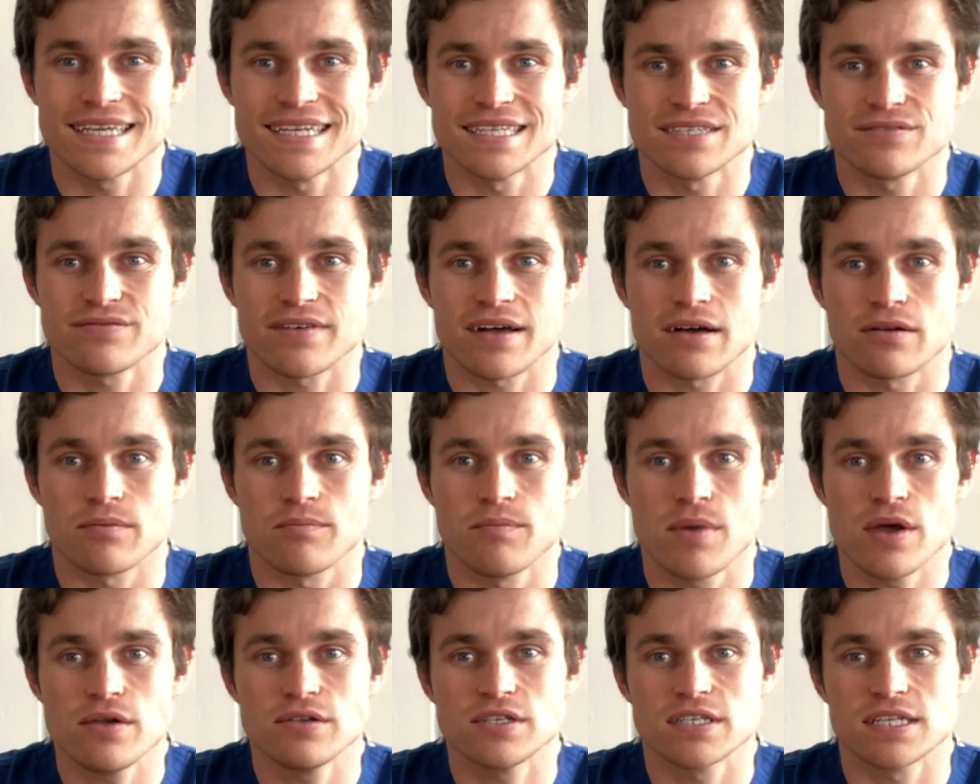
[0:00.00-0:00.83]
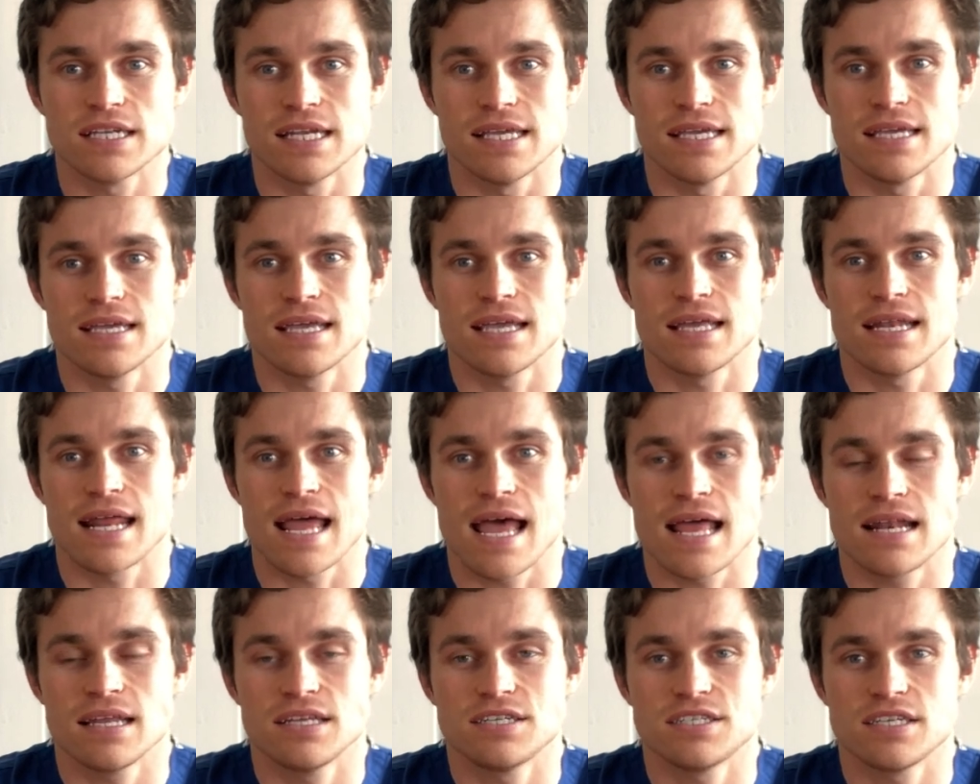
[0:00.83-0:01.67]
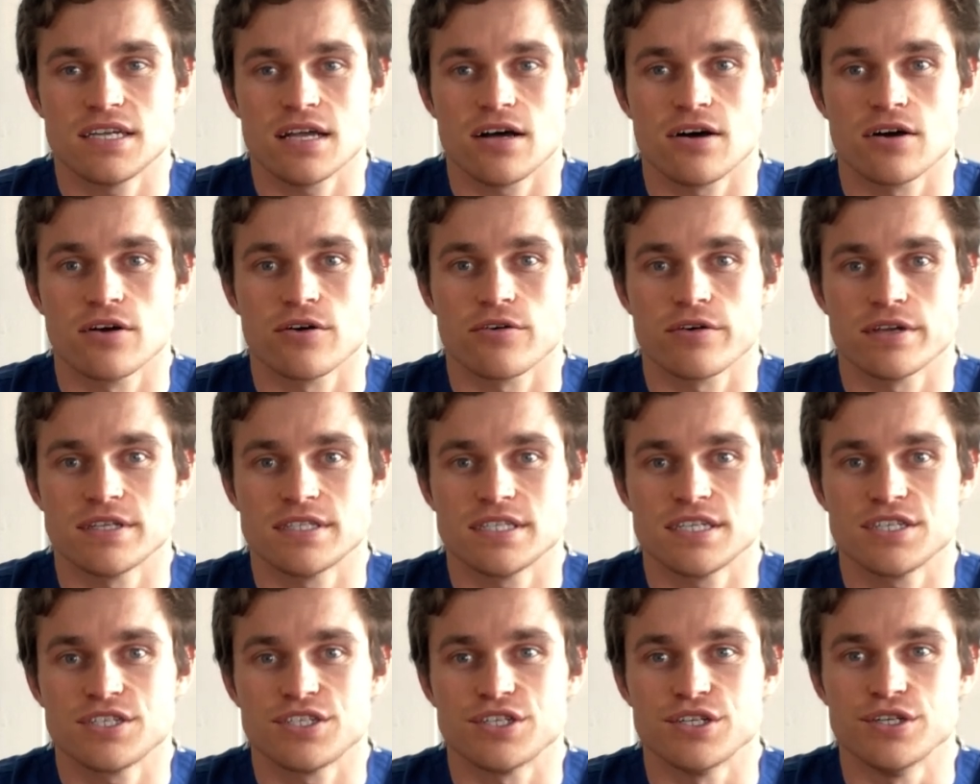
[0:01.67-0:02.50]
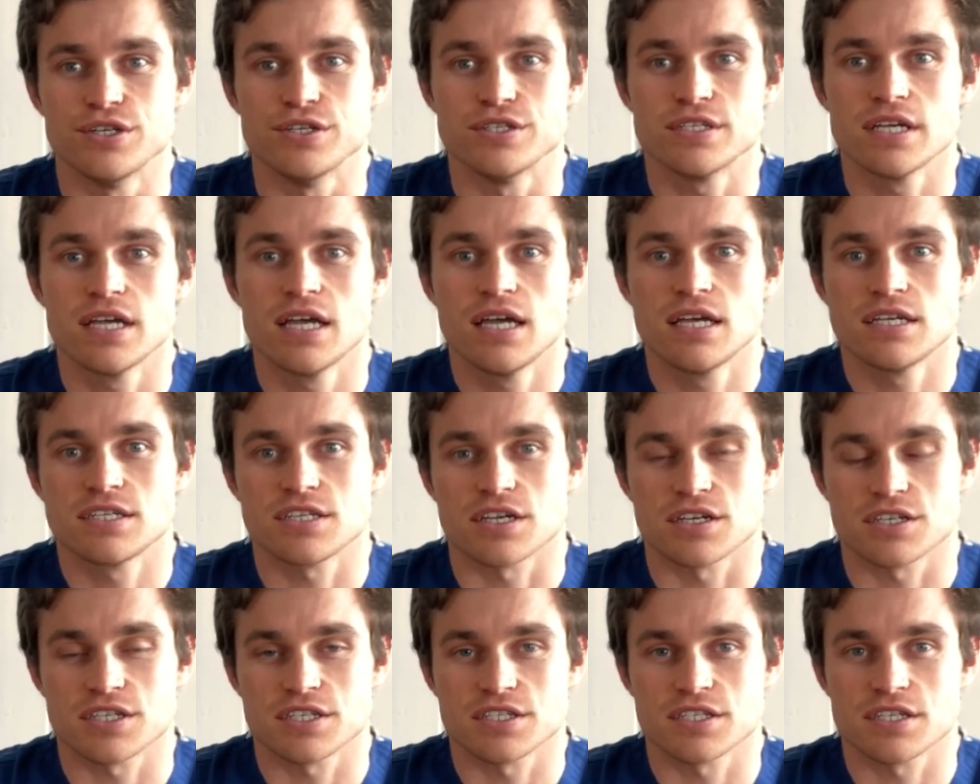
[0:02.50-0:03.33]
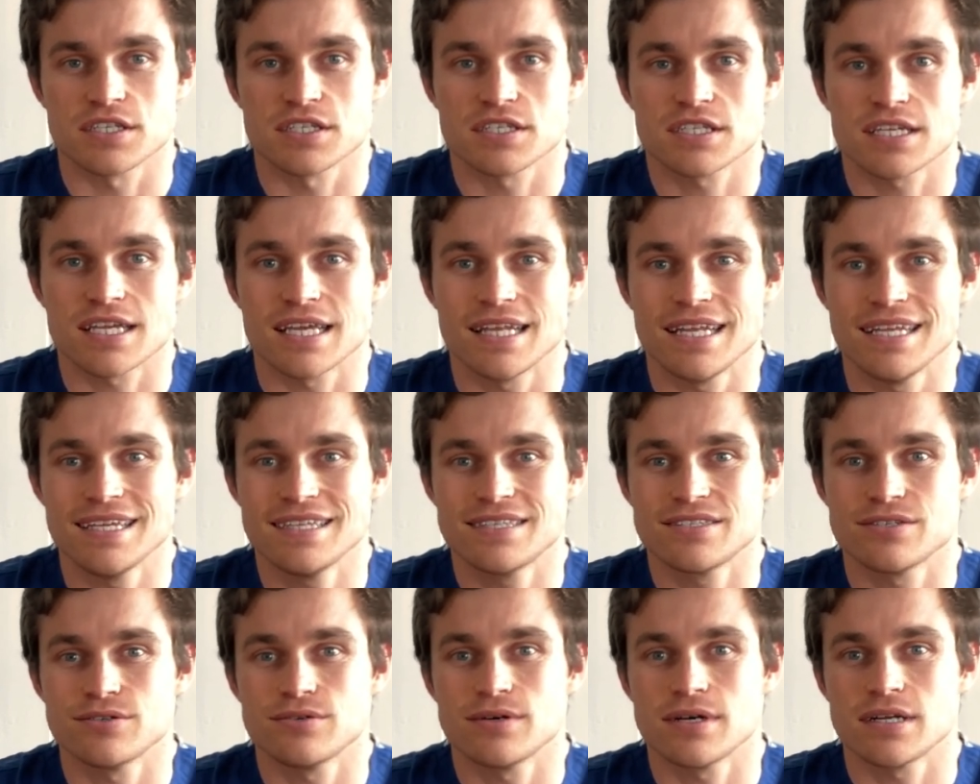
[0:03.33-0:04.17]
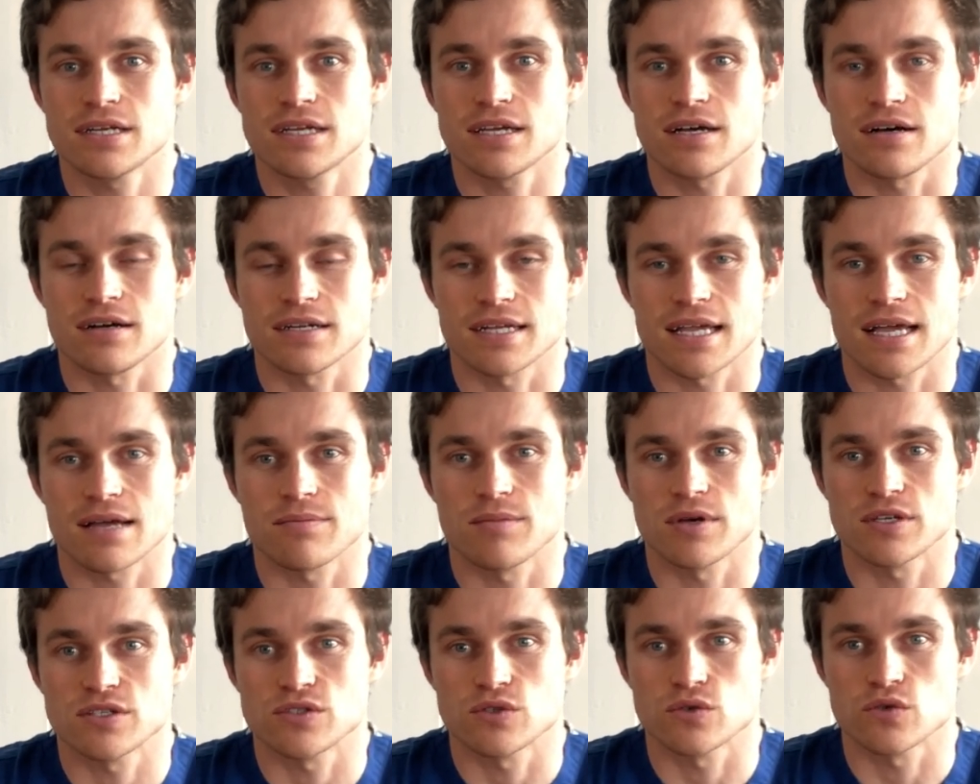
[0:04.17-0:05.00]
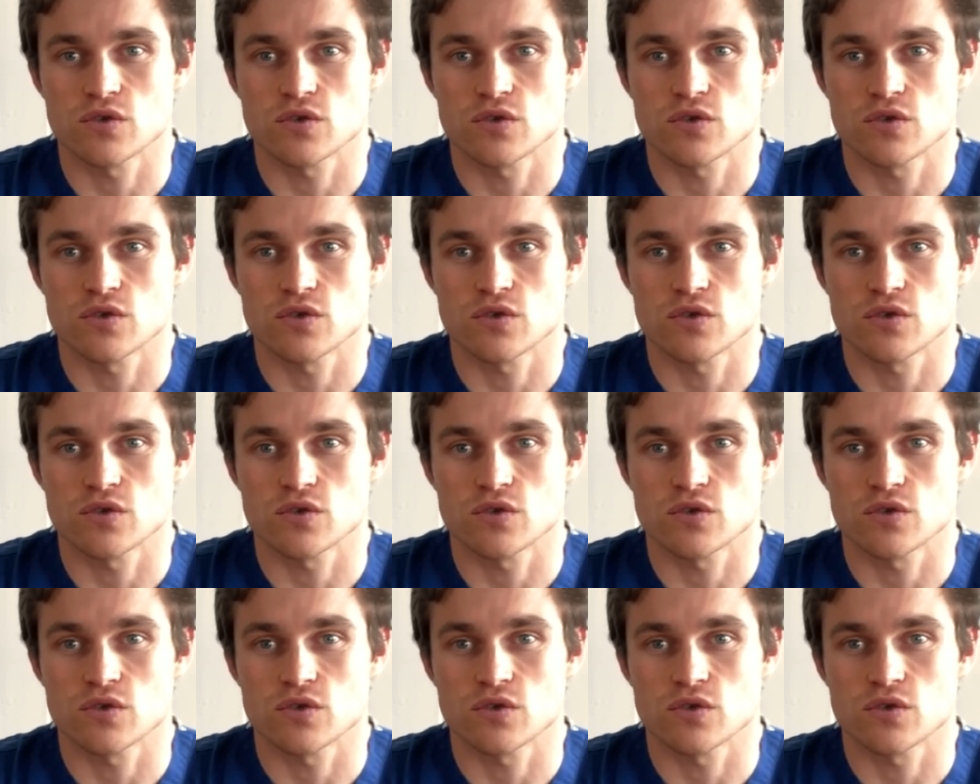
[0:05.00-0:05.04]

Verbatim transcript: is found mostly in energy-hungry tissues such as the skeletal and cardiac muscle